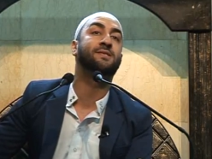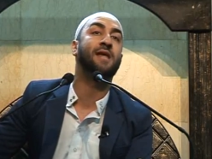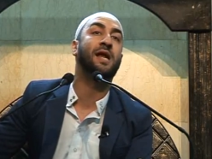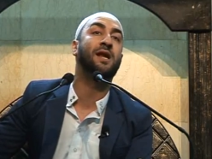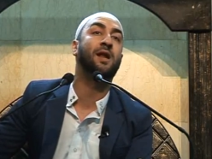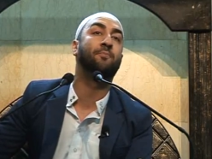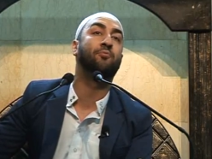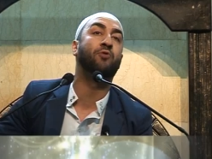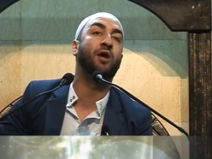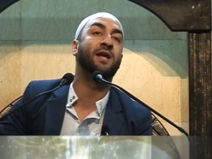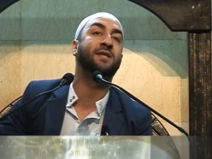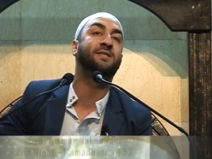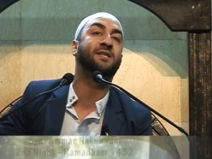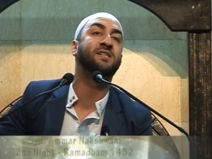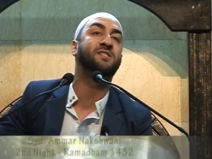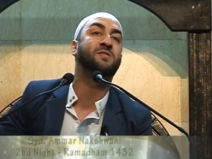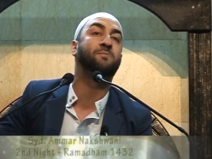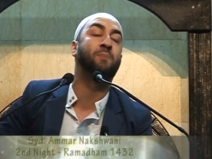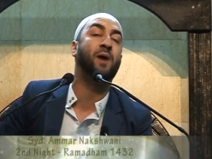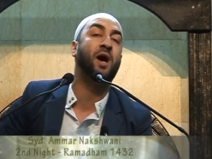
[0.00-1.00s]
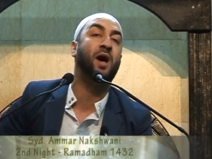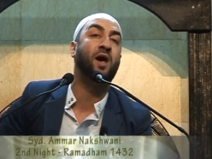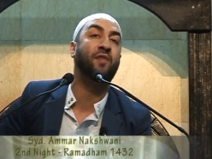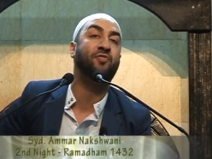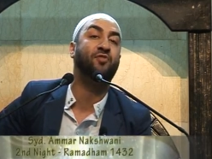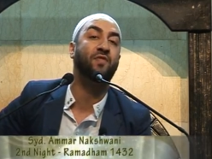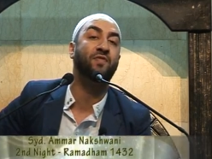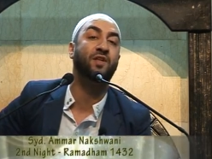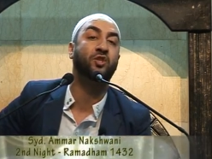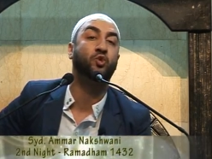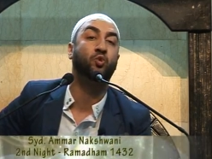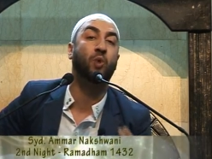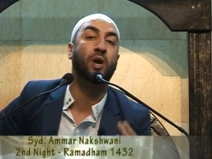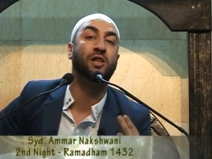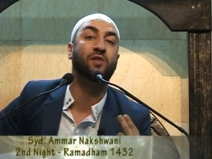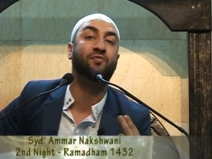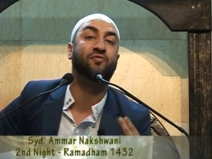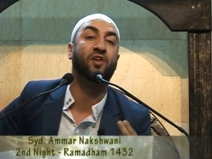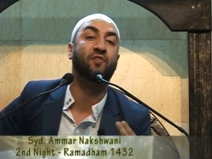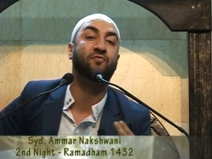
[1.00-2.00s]
celebrate his birth on the
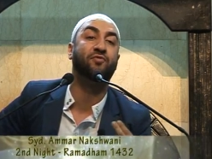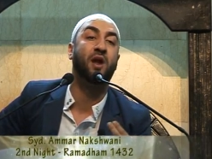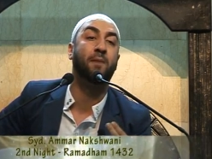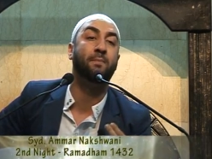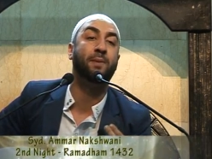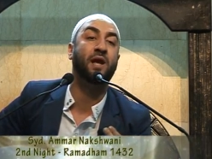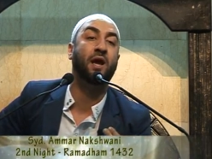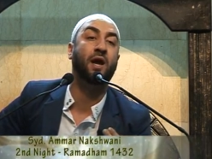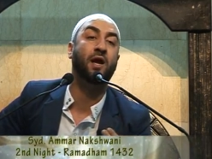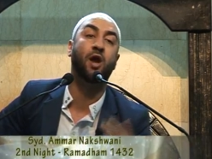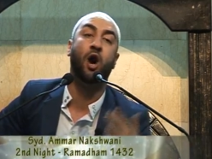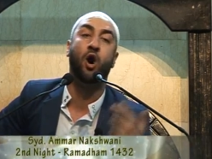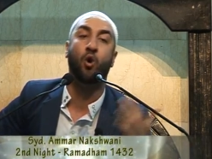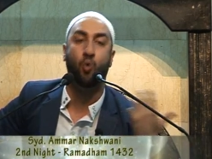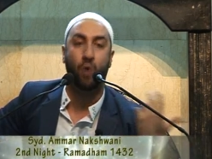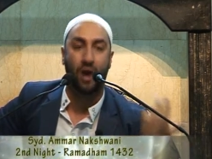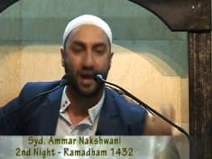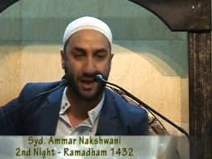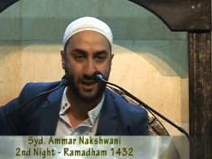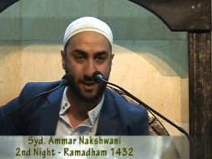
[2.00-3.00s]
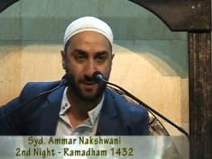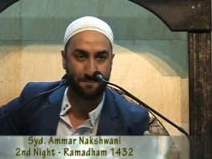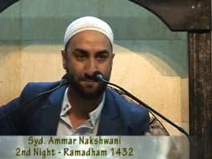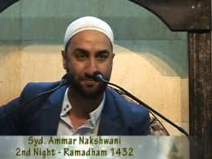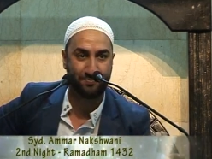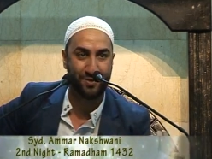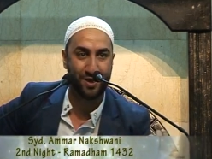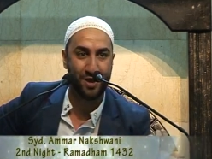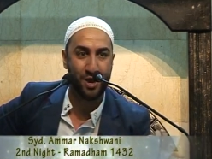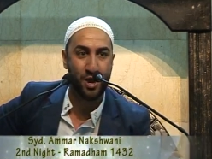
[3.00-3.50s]
12th of Rabi' al-Awwal.